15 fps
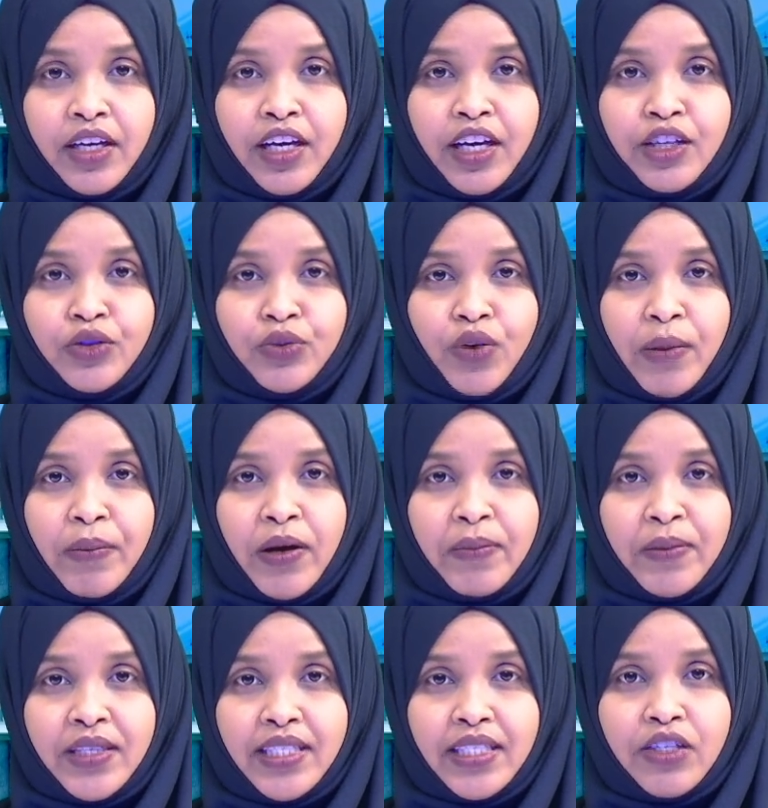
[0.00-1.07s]
And to wrap up
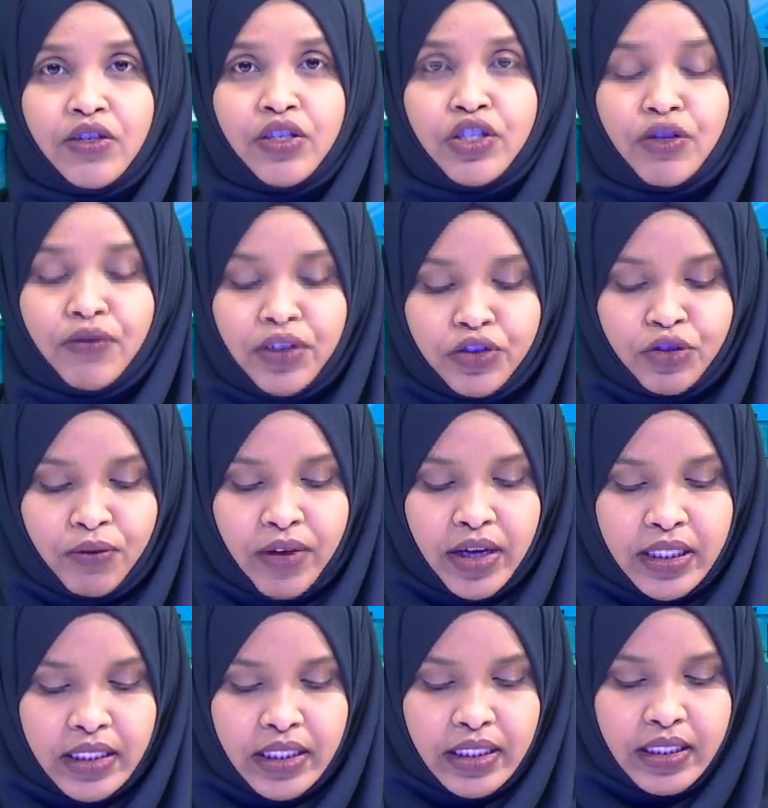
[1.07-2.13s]
the series of
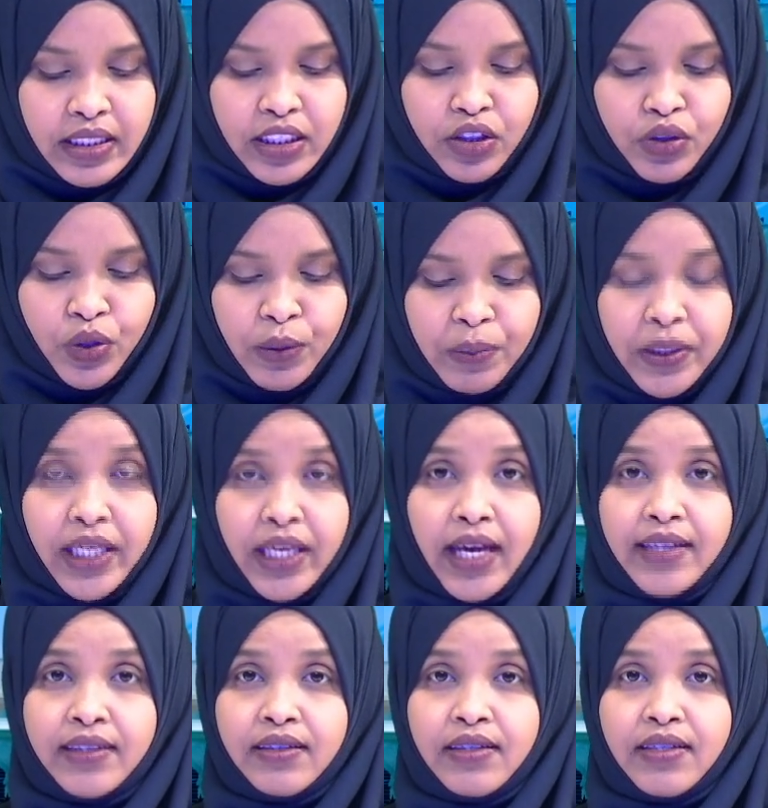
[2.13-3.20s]
interventions, the UNP
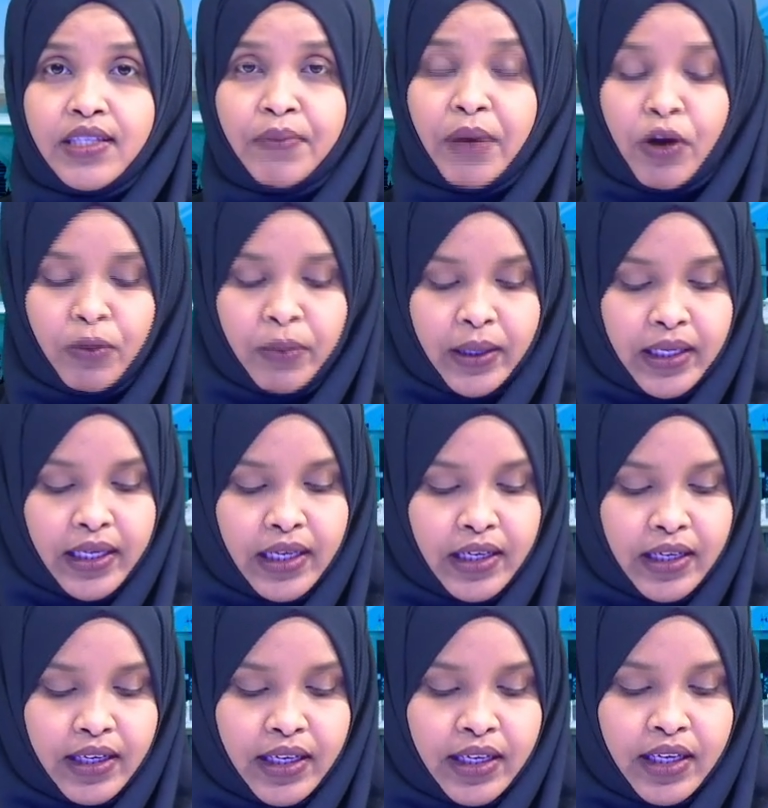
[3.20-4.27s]
candidate Ismaïl
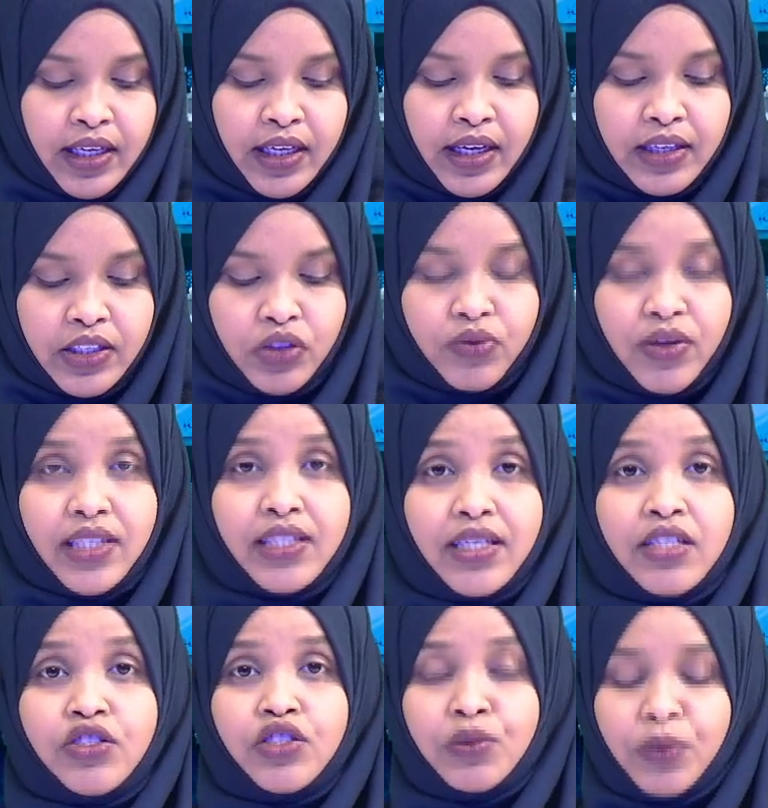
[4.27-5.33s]
Merguel stressed
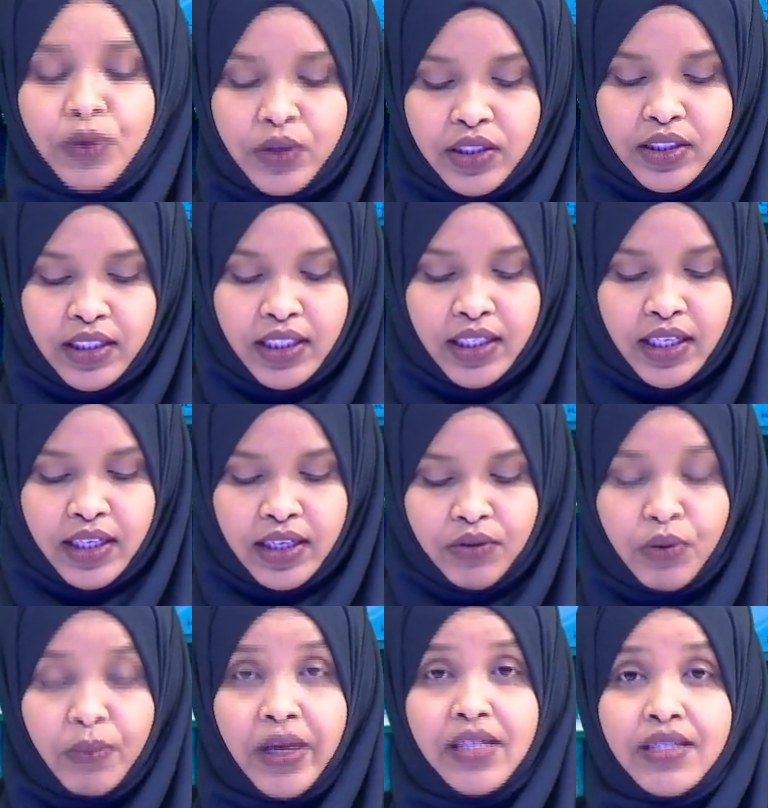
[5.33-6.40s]
that Djibouti
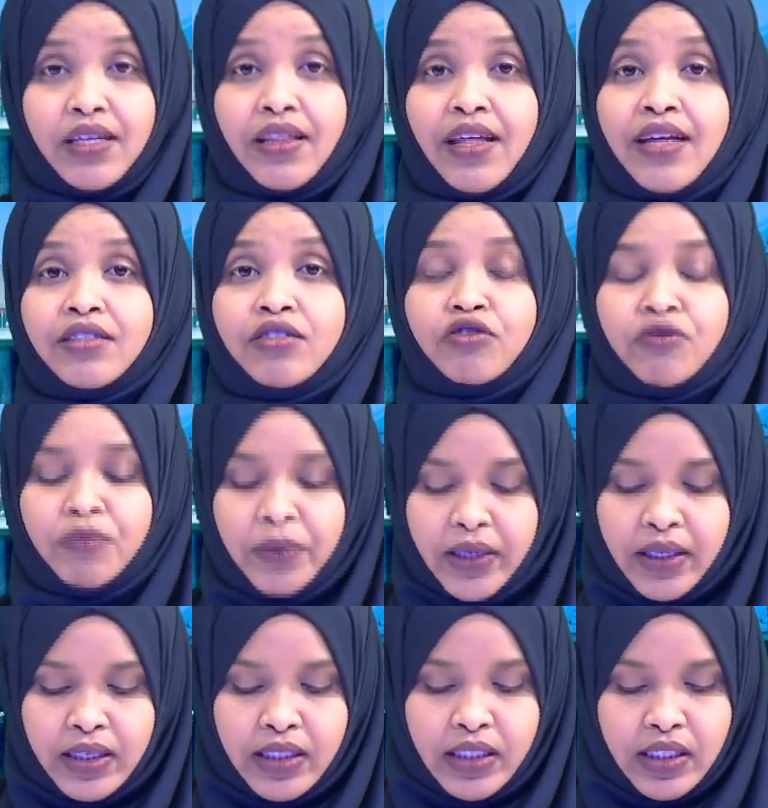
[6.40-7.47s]
remains a land of
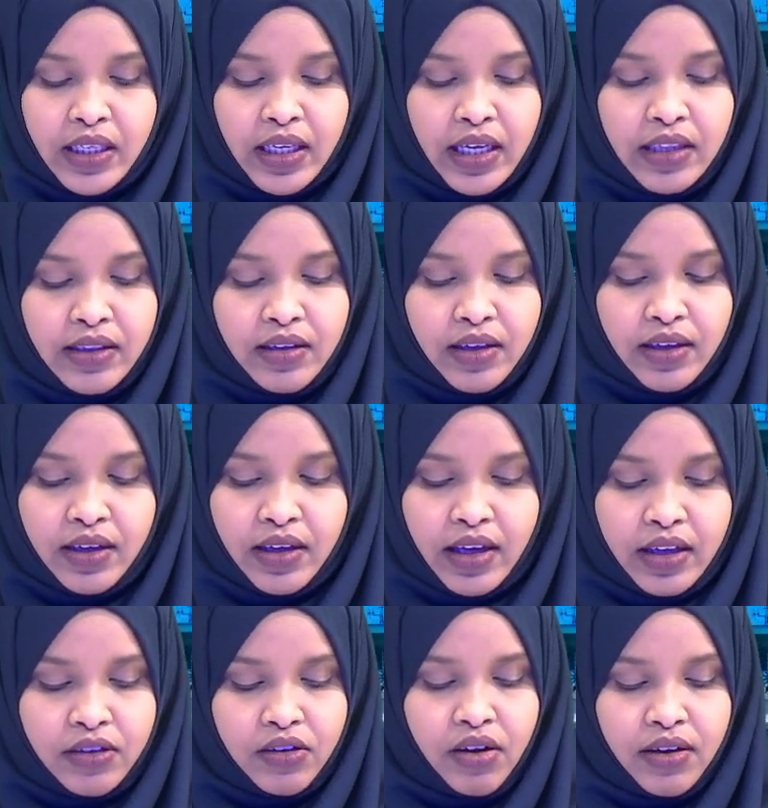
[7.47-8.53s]
peace and
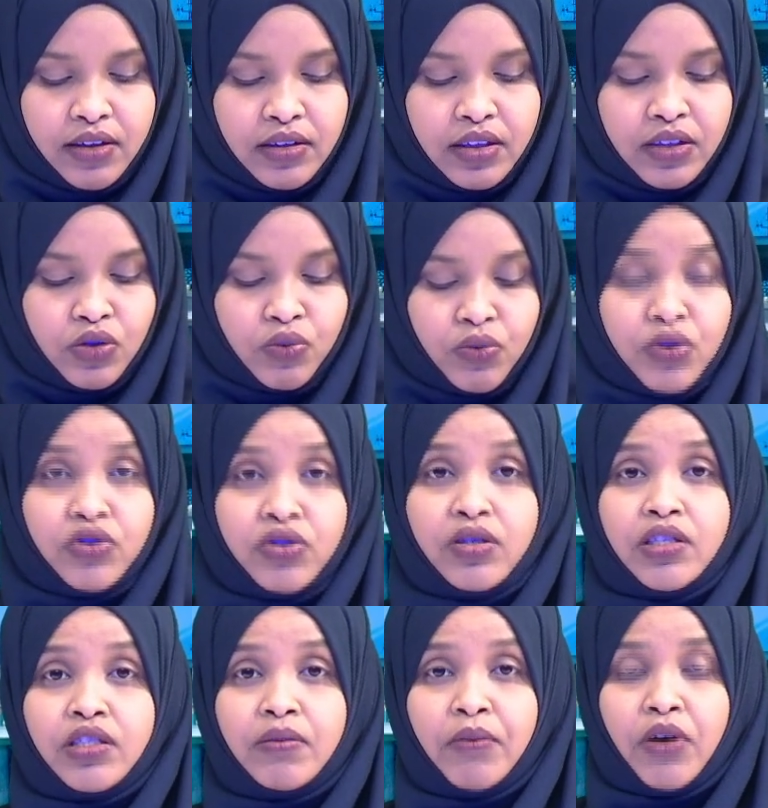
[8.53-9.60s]
its
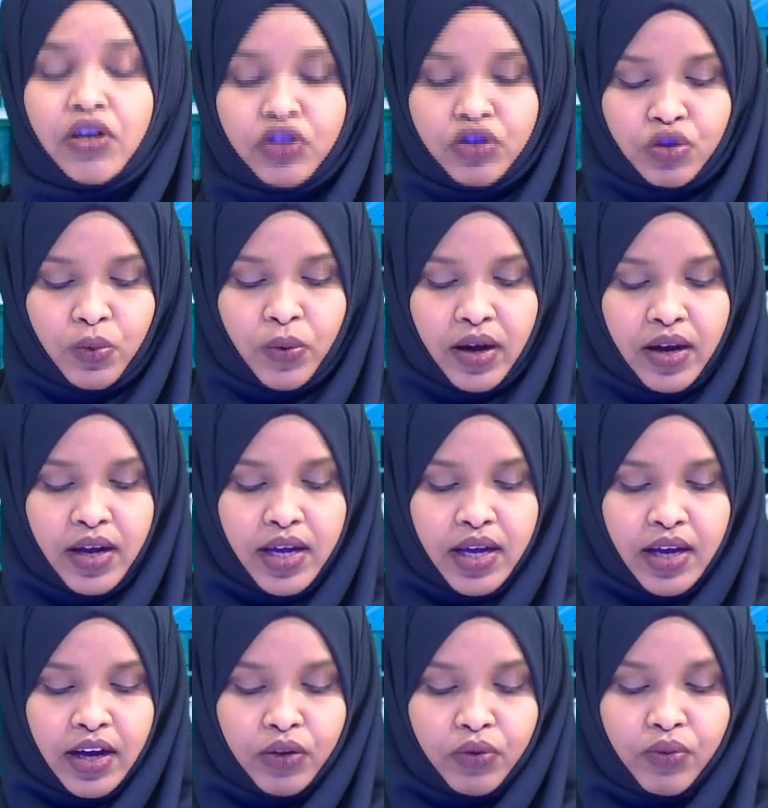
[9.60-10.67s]
resolute march to a
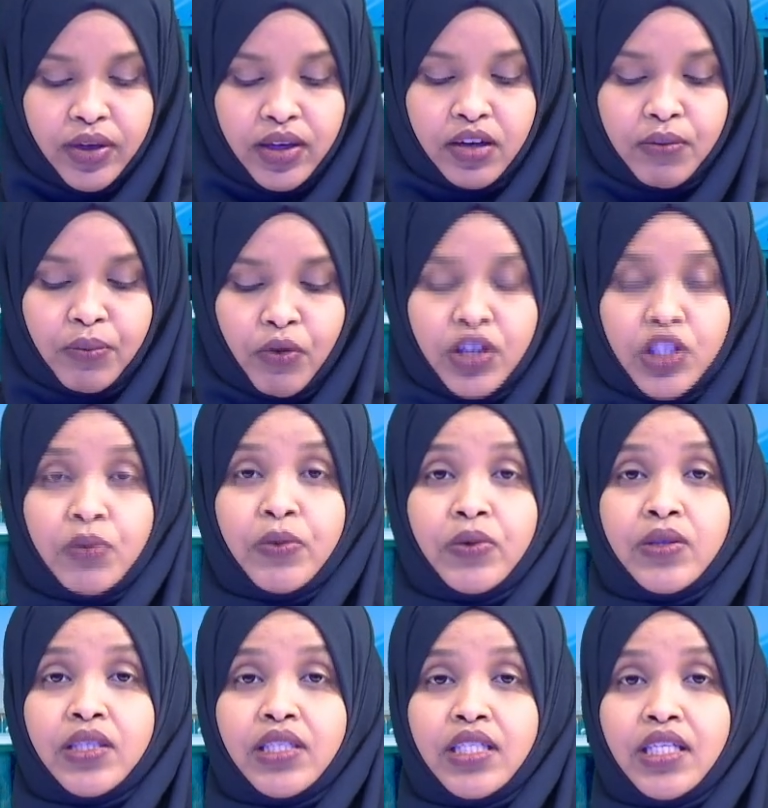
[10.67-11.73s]
greater
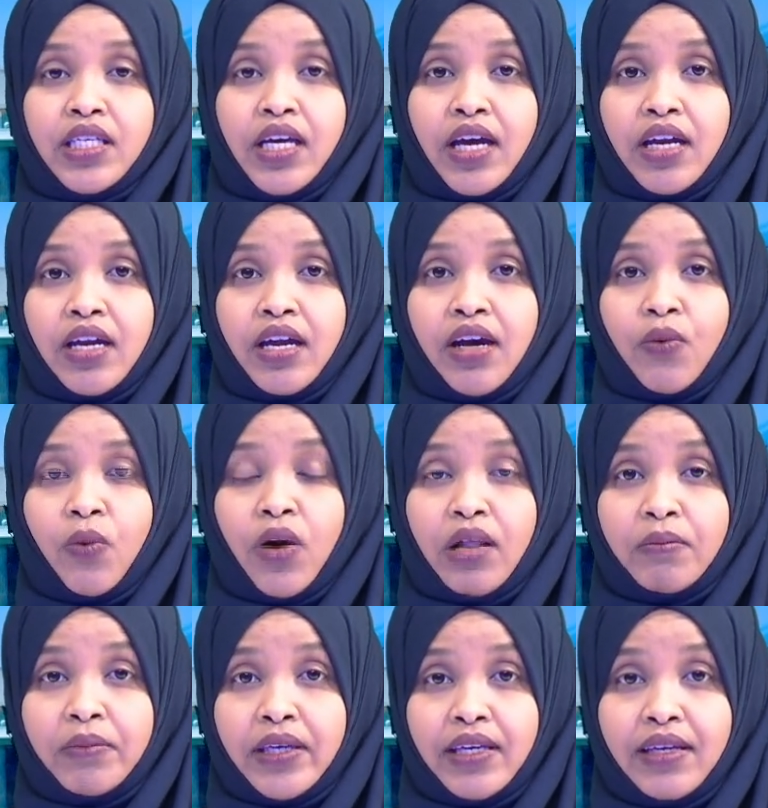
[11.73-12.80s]
prosperity and
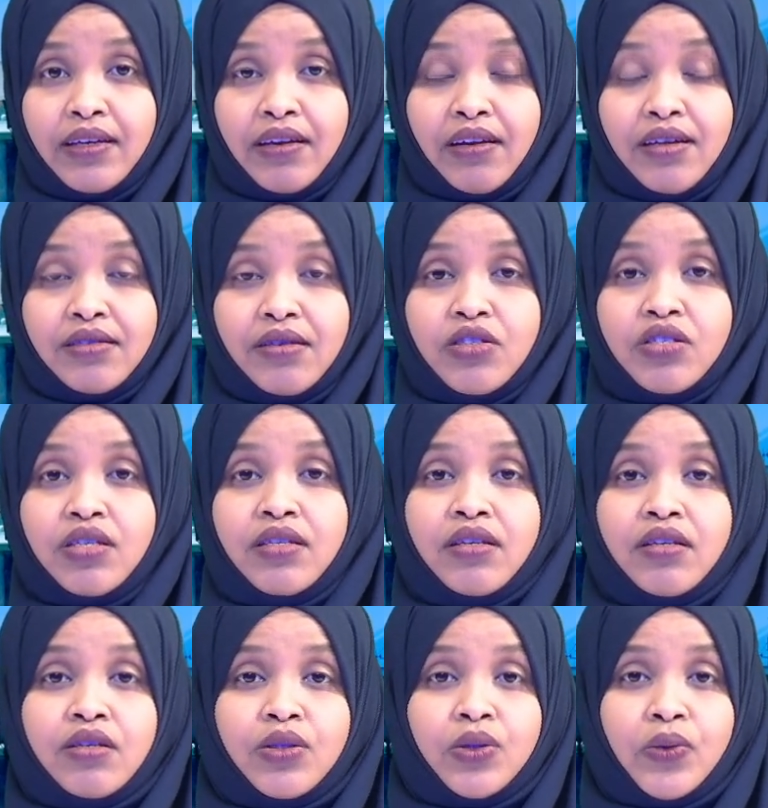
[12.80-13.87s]
well-being. Let's listen
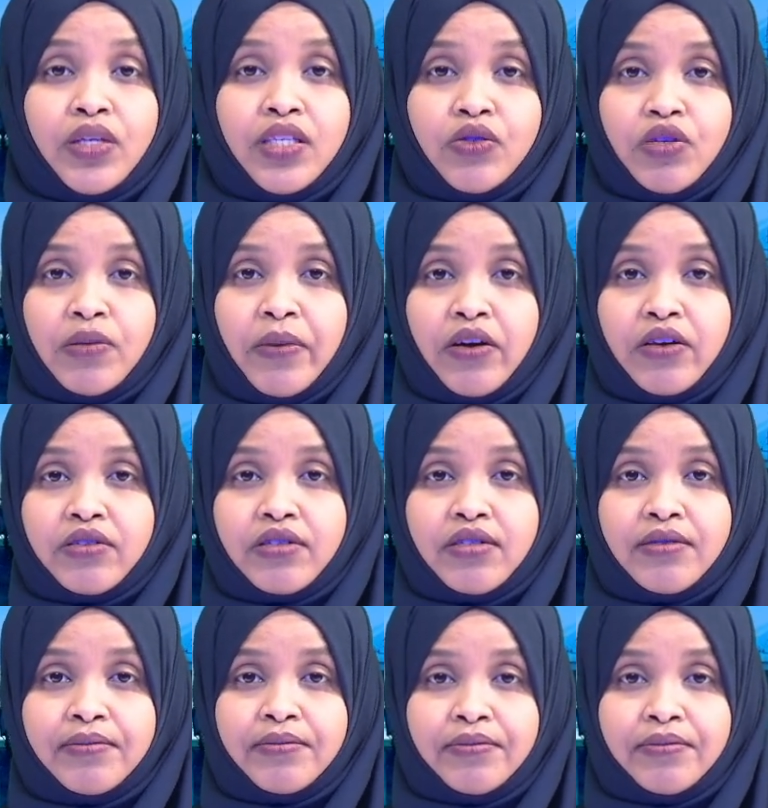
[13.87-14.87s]
to his remarks.